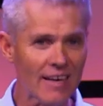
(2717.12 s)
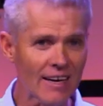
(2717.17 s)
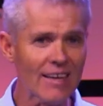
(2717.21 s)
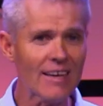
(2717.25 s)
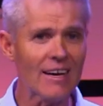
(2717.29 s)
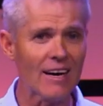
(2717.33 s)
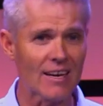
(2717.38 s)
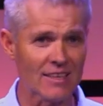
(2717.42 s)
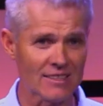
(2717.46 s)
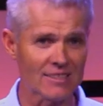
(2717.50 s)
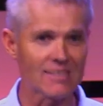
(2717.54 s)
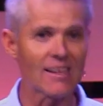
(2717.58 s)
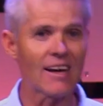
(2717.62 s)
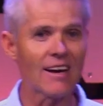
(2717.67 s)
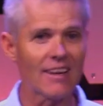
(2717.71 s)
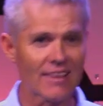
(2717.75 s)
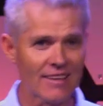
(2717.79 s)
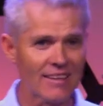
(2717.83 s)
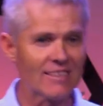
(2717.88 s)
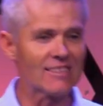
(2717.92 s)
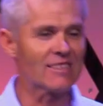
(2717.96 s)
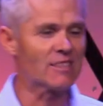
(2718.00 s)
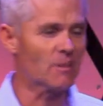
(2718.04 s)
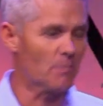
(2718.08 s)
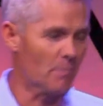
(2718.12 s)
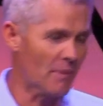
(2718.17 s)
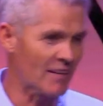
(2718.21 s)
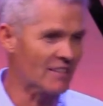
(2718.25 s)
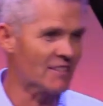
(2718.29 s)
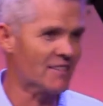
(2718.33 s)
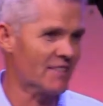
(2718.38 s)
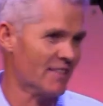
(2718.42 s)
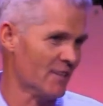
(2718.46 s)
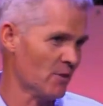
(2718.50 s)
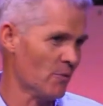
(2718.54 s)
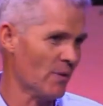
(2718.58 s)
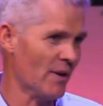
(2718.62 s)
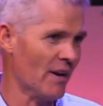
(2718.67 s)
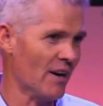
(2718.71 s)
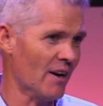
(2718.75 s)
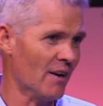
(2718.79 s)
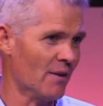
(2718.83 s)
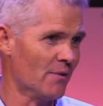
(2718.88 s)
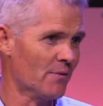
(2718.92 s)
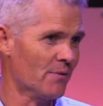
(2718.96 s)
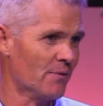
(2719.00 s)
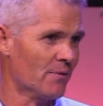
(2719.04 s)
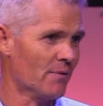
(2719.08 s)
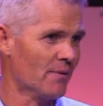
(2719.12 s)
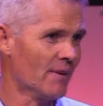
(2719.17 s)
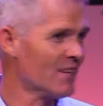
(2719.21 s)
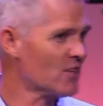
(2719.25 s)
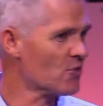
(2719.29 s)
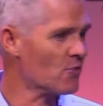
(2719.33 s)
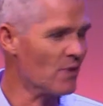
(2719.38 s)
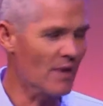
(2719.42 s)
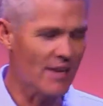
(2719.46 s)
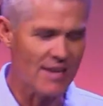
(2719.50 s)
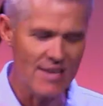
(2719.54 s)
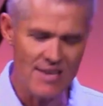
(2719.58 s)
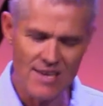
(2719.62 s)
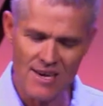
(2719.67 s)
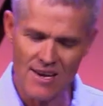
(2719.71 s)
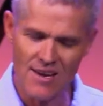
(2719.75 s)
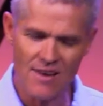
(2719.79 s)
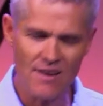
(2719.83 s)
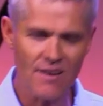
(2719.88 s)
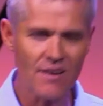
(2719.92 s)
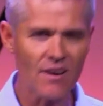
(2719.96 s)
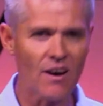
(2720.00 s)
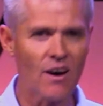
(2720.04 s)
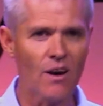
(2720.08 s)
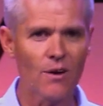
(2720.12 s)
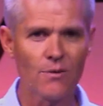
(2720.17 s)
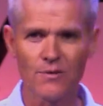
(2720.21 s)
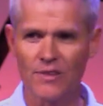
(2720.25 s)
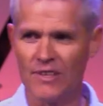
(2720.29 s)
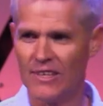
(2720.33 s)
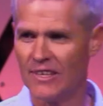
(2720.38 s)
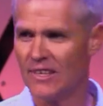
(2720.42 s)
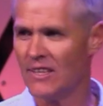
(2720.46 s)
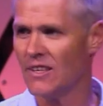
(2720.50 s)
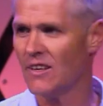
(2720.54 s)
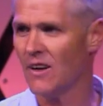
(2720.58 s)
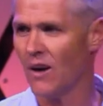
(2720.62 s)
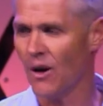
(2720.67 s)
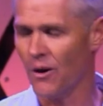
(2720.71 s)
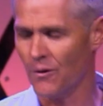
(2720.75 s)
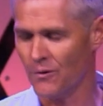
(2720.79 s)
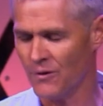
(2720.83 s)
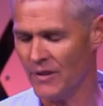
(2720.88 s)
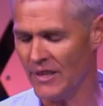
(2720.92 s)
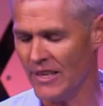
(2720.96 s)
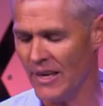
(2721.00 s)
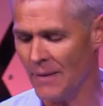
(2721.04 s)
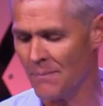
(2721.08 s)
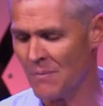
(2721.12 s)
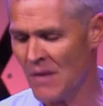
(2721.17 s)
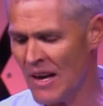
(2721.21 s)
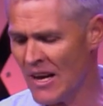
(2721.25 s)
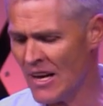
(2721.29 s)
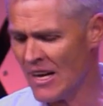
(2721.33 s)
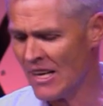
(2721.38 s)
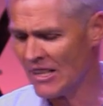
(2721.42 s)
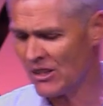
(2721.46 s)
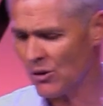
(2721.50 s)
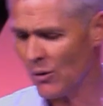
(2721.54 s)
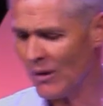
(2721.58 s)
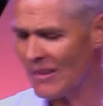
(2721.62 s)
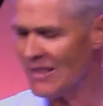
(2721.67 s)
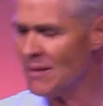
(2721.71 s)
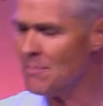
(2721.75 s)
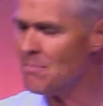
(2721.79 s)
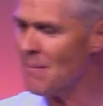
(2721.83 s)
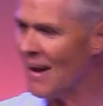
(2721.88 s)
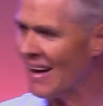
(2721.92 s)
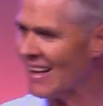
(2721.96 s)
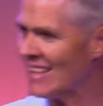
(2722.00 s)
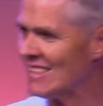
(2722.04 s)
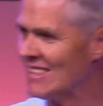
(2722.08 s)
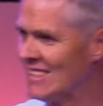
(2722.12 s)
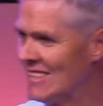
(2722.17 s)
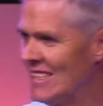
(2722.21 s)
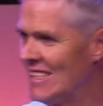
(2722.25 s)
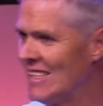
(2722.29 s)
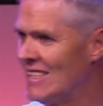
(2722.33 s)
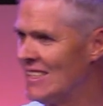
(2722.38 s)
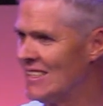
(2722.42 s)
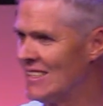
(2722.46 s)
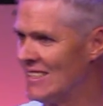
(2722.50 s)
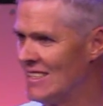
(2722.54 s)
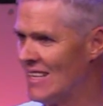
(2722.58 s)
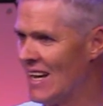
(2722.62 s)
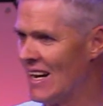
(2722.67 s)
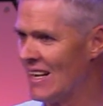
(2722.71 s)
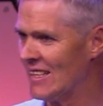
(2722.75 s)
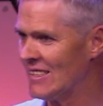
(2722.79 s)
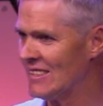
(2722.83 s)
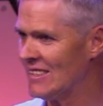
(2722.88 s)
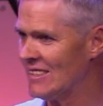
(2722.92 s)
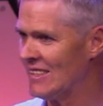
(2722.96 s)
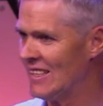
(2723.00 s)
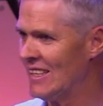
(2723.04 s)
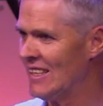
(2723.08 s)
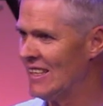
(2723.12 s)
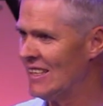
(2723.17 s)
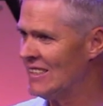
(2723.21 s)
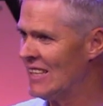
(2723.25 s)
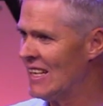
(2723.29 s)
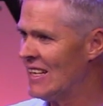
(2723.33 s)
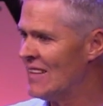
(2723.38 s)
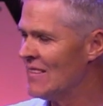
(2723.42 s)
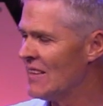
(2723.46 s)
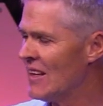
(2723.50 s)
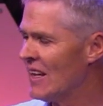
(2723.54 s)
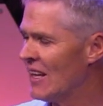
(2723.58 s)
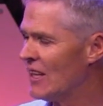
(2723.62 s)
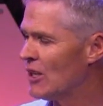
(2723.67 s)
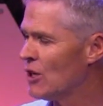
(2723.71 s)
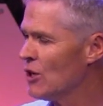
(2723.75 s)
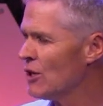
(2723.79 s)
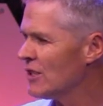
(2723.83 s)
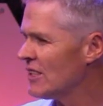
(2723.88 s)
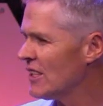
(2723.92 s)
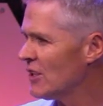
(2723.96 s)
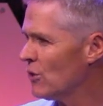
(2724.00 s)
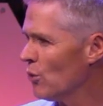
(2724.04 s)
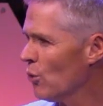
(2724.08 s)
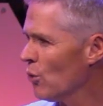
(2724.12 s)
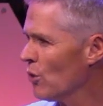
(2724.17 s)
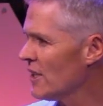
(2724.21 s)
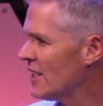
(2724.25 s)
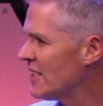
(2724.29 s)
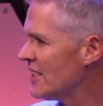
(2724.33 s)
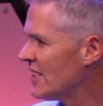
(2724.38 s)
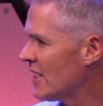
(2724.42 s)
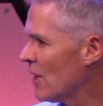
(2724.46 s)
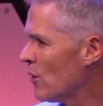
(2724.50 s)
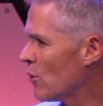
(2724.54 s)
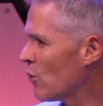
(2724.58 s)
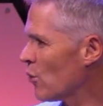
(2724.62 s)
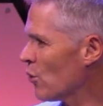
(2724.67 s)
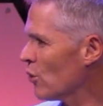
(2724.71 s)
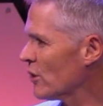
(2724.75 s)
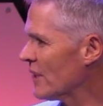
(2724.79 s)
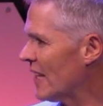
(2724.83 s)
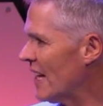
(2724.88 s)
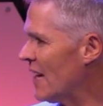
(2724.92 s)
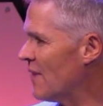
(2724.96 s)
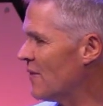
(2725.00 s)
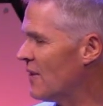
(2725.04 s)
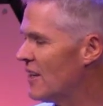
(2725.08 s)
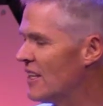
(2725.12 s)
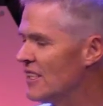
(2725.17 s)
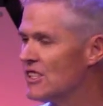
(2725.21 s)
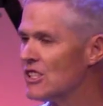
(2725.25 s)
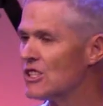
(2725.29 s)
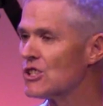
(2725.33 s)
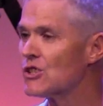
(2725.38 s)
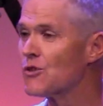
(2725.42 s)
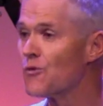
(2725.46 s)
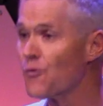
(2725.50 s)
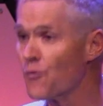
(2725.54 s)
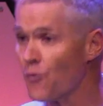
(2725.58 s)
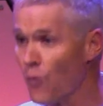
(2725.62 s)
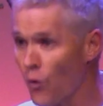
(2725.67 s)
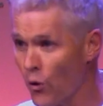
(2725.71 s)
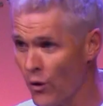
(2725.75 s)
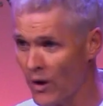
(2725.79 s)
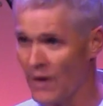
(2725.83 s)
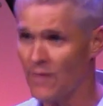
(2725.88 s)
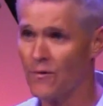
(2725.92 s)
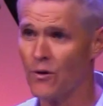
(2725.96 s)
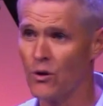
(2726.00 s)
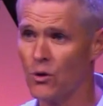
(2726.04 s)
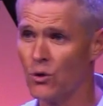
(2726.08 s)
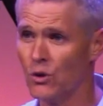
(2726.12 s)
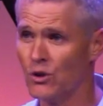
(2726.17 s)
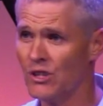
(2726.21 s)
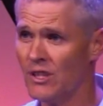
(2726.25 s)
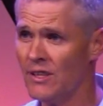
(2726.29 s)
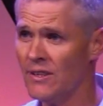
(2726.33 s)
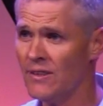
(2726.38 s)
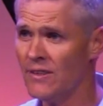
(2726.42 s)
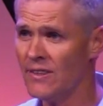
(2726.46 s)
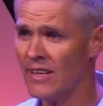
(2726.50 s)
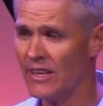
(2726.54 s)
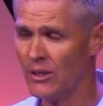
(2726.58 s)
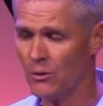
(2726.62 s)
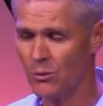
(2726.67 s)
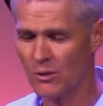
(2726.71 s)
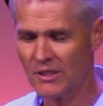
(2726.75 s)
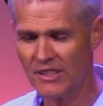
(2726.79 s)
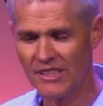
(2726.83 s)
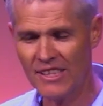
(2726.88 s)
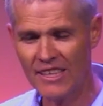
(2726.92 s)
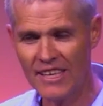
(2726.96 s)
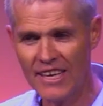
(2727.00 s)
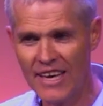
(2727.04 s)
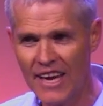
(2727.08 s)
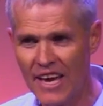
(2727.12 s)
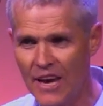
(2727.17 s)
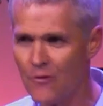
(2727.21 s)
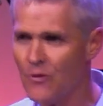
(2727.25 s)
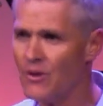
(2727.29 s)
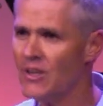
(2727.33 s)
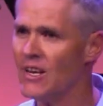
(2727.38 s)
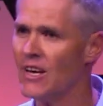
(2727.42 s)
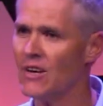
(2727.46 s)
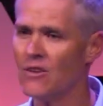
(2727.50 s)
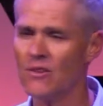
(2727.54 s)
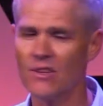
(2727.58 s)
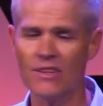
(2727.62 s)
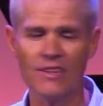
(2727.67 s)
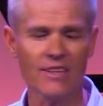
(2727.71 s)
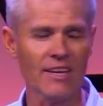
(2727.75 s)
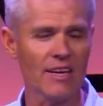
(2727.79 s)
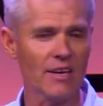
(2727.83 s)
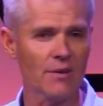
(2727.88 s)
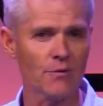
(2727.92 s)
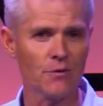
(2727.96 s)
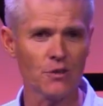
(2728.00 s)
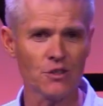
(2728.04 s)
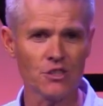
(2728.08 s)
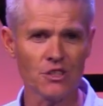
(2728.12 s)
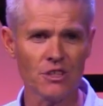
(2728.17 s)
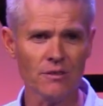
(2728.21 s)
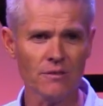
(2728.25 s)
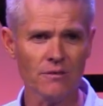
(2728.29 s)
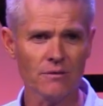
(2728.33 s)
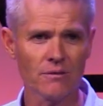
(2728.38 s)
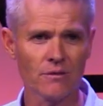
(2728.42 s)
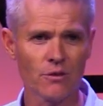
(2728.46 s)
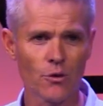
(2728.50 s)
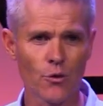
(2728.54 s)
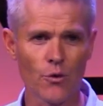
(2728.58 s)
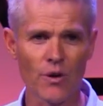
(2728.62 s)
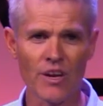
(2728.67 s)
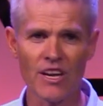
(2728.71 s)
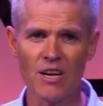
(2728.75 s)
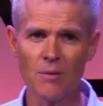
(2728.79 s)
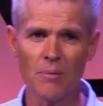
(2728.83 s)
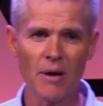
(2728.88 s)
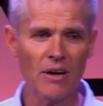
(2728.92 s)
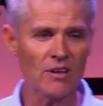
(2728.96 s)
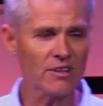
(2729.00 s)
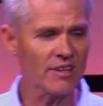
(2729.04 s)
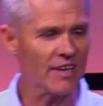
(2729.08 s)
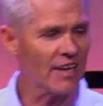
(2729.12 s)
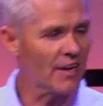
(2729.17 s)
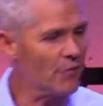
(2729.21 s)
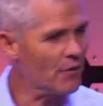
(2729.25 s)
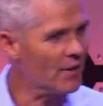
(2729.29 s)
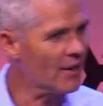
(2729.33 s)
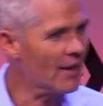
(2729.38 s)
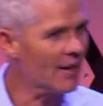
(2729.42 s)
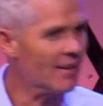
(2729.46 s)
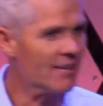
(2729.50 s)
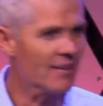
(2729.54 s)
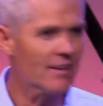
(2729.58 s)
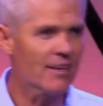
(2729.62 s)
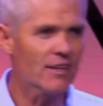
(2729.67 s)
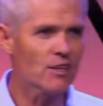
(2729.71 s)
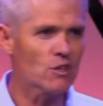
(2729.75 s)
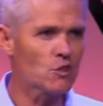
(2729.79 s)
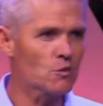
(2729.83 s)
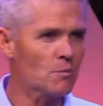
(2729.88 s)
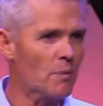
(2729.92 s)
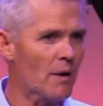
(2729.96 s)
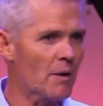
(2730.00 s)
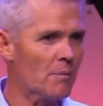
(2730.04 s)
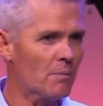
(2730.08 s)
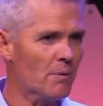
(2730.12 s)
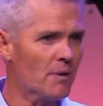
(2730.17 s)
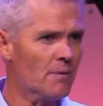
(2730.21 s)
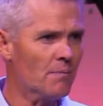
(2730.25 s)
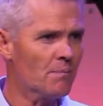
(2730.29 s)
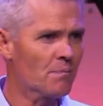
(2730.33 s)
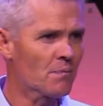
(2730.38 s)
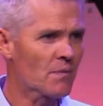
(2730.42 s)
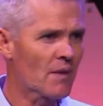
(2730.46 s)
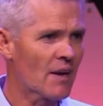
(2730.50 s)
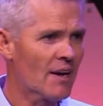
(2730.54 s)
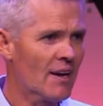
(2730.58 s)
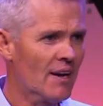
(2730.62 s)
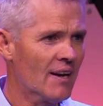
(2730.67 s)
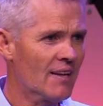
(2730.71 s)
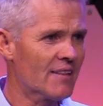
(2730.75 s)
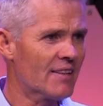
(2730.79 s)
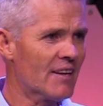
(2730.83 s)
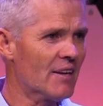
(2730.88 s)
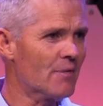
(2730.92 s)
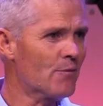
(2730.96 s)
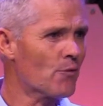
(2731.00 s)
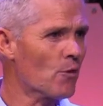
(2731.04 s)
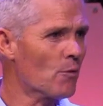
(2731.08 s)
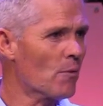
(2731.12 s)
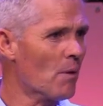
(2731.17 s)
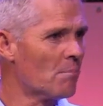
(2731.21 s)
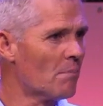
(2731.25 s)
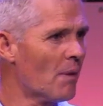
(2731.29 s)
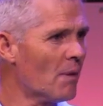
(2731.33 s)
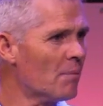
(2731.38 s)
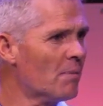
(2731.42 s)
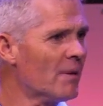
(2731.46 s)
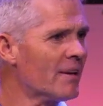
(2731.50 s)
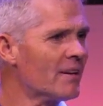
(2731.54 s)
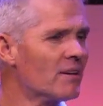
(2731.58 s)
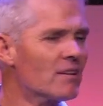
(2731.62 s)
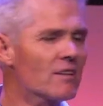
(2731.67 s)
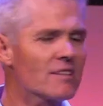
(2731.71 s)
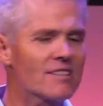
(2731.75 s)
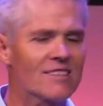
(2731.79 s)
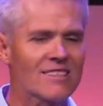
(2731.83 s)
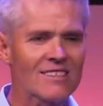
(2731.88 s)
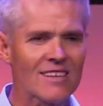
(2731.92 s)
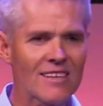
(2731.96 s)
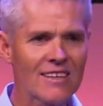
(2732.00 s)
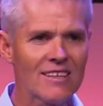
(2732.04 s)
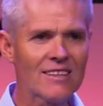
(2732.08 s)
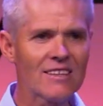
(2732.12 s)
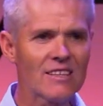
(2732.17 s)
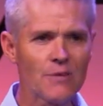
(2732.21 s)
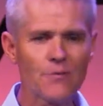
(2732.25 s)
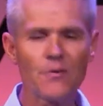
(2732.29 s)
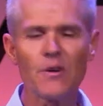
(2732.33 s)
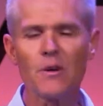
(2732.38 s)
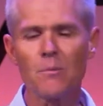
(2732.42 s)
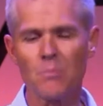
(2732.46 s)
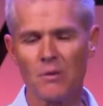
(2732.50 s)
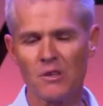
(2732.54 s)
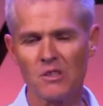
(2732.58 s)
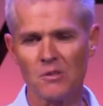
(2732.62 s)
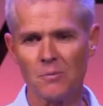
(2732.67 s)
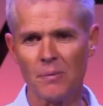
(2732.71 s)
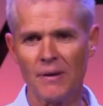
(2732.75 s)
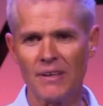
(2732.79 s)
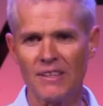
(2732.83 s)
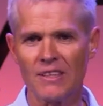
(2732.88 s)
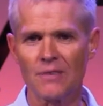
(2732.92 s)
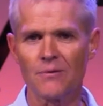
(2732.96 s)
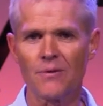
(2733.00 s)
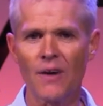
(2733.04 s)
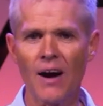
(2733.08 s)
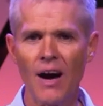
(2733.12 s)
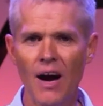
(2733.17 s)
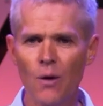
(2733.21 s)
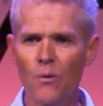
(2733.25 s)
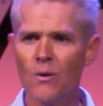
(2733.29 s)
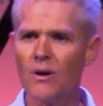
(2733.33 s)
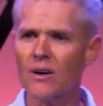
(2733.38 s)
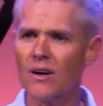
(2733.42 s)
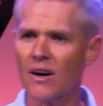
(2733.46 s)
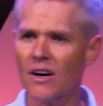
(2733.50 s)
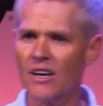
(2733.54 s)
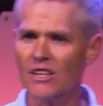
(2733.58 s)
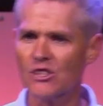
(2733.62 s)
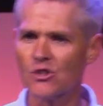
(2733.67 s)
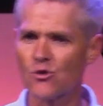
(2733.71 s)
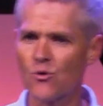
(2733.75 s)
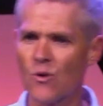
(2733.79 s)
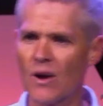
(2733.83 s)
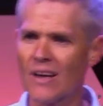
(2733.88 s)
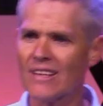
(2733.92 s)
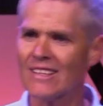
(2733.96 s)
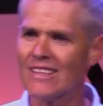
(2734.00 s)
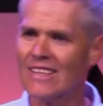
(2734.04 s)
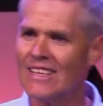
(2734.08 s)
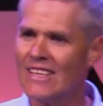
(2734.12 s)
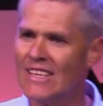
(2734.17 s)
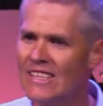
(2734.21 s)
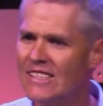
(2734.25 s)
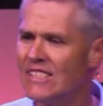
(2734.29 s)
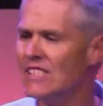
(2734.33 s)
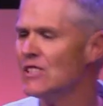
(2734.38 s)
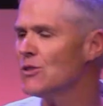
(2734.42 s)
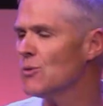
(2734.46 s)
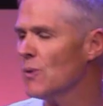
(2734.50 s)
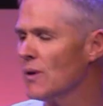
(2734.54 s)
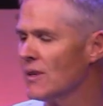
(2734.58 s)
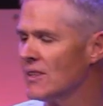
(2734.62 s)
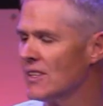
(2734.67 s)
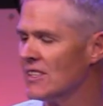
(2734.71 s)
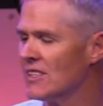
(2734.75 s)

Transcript: telling us that it is the best thing we have. Literally, year after year after year. So what the magazine does is it looks at all these so-called evidences for evolution that you will see every day on the television, read about every day in the newspaper. And then from a biblical scientific perspective, our guys write easy to